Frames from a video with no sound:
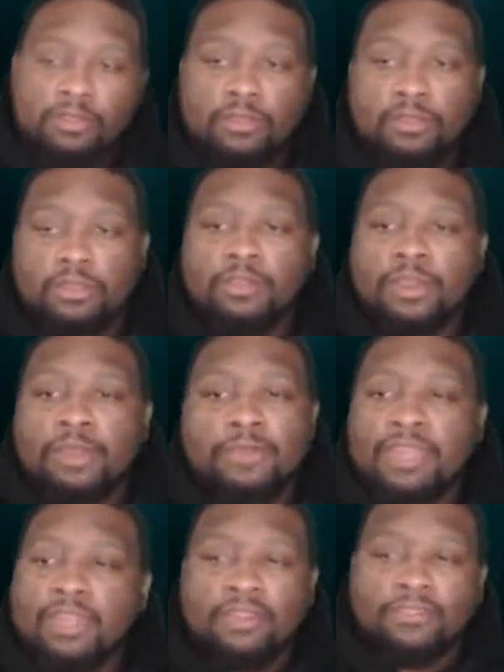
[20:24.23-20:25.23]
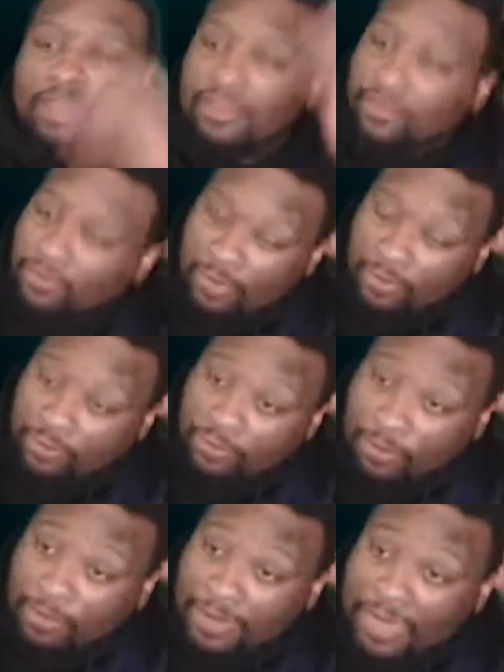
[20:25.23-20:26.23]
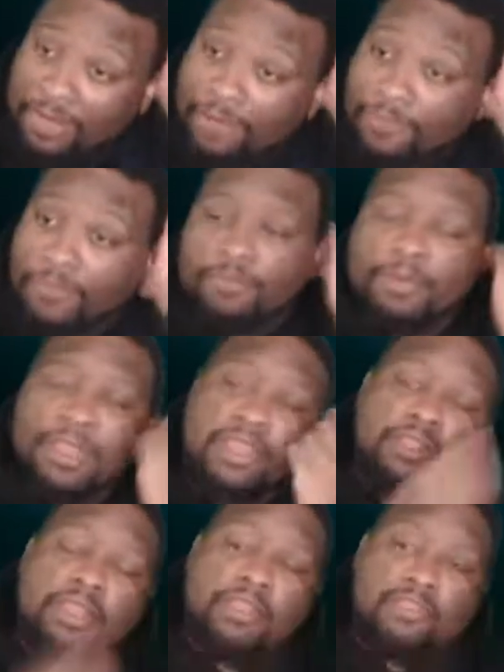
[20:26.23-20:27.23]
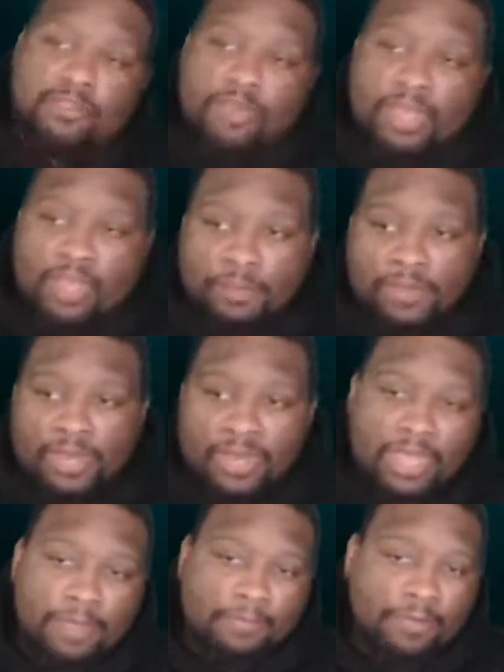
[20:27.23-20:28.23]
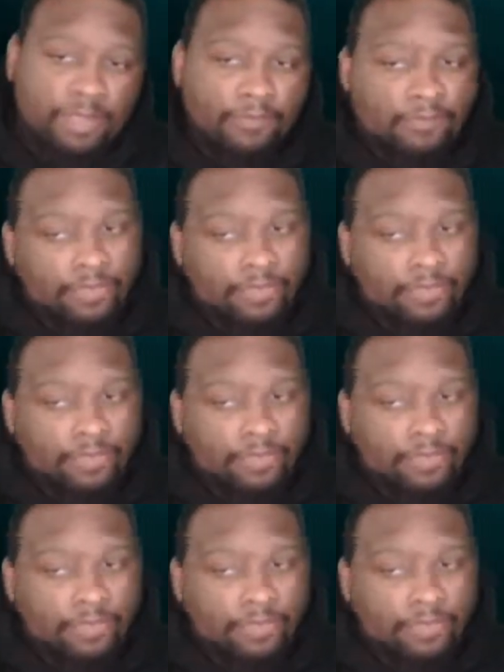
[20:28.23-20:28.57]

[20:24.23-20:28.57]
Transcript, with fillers: you know what i mean it's it's there's too many different speculations that come into that but